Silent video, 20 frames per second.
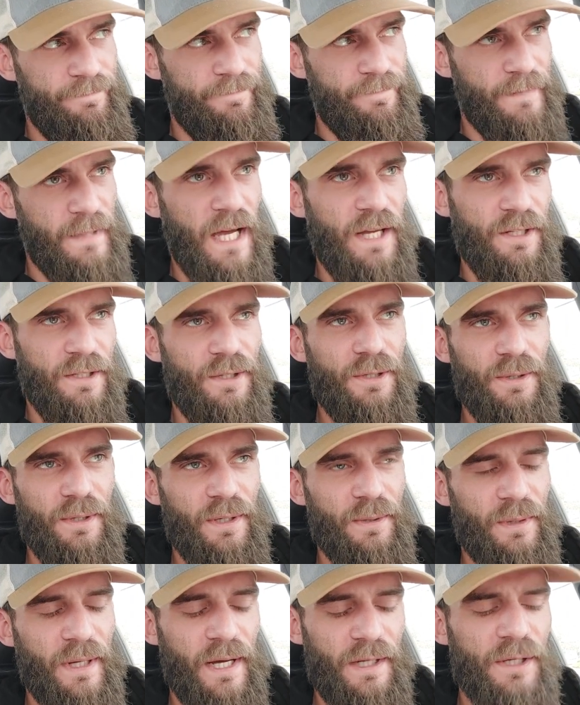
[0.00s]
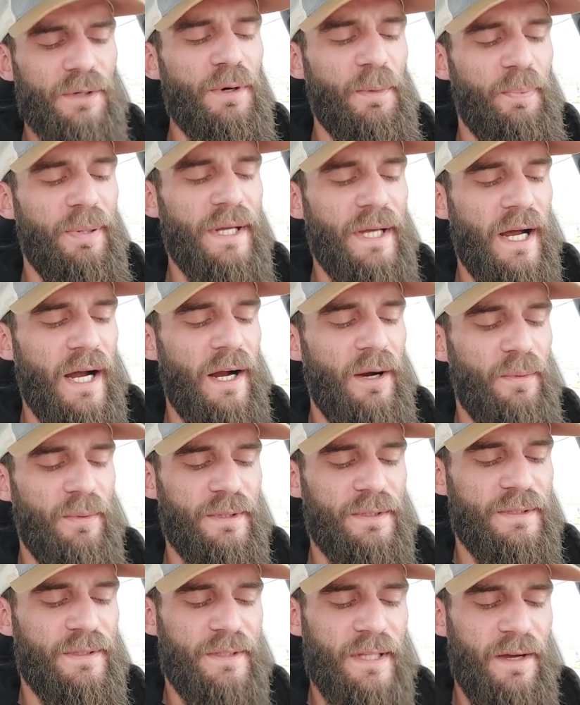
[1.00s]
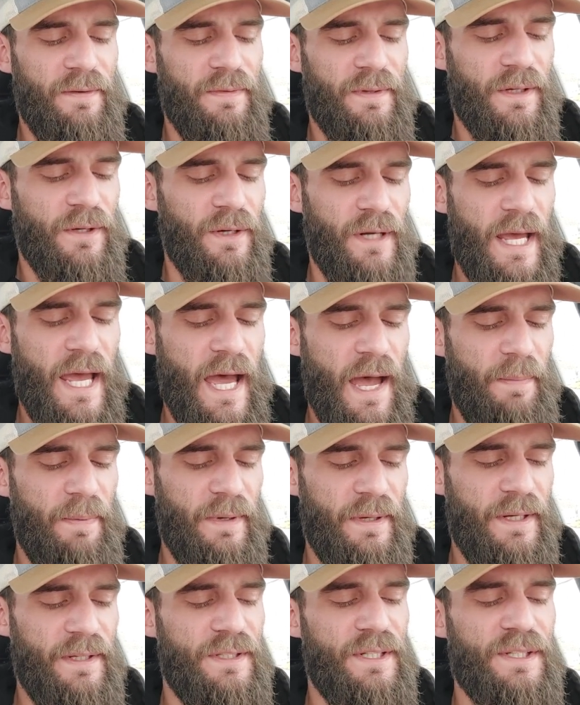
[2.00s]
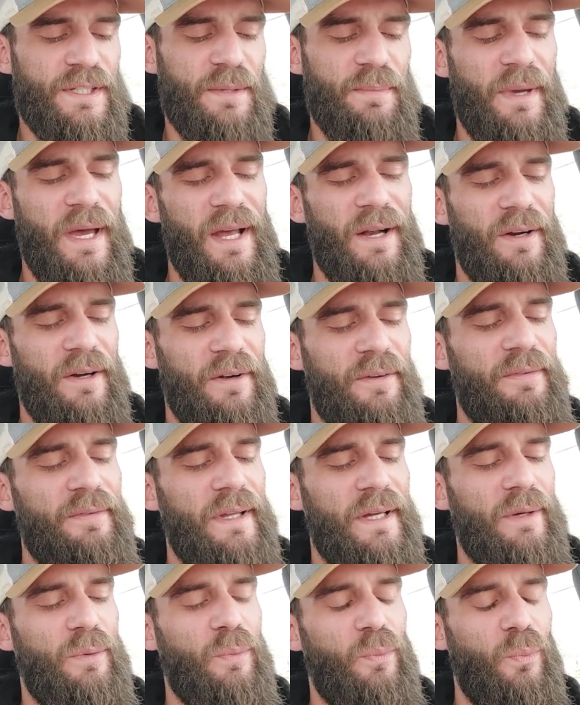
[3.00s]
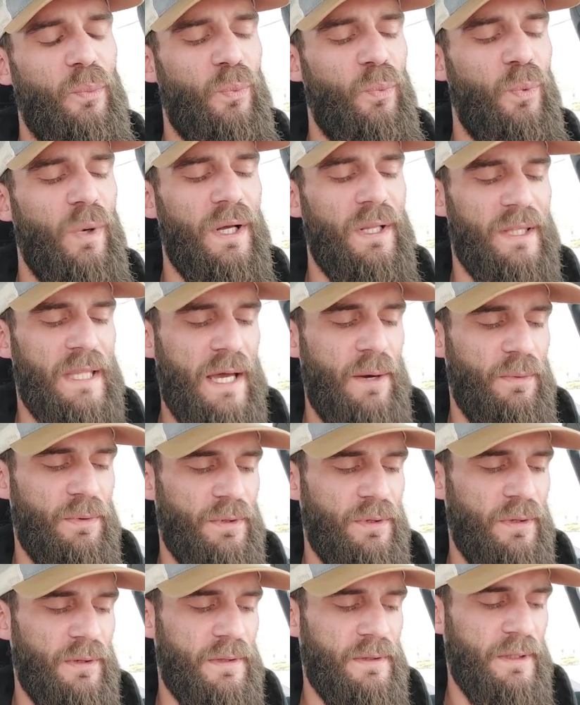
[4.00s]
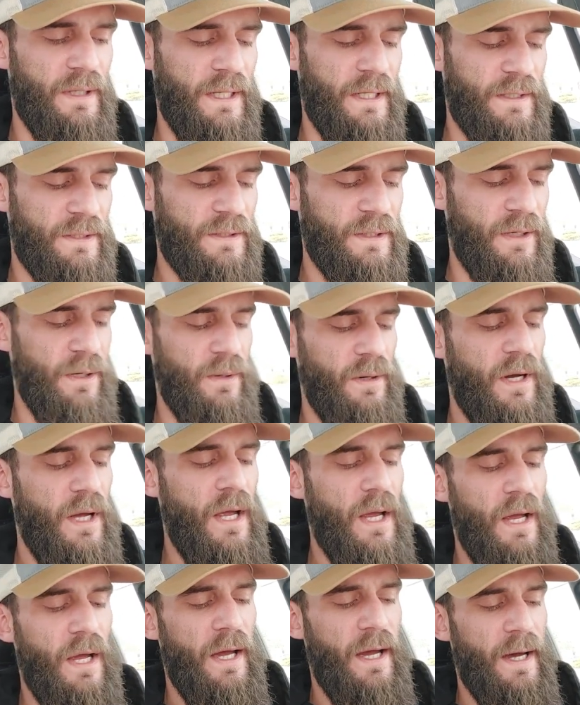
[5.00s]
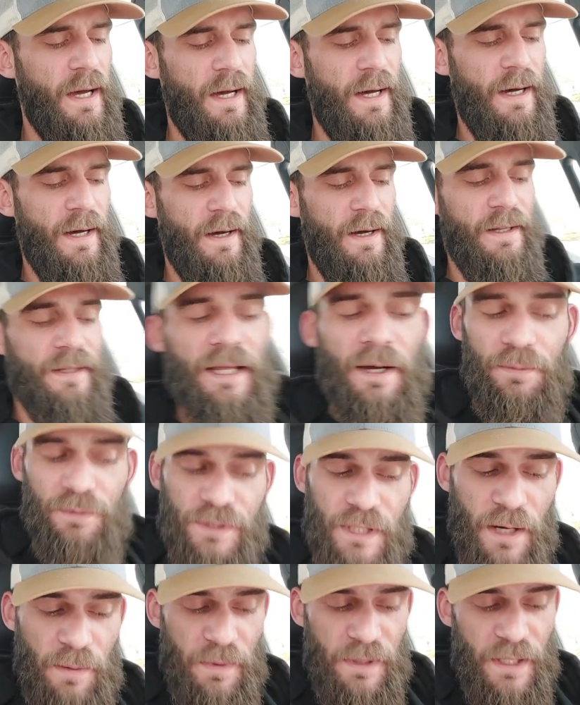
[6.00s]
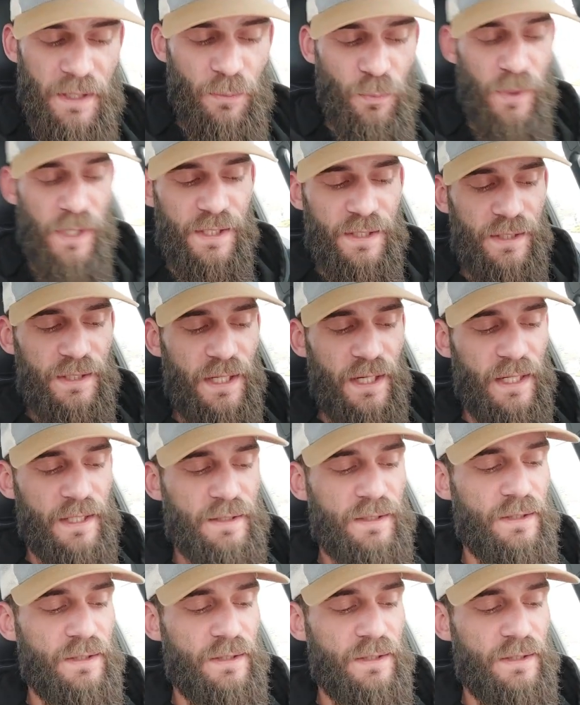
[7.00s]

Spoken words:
I knew a PR was definitely going to happen. It's just a matter of like what that would look like. So and that was coming in week 6.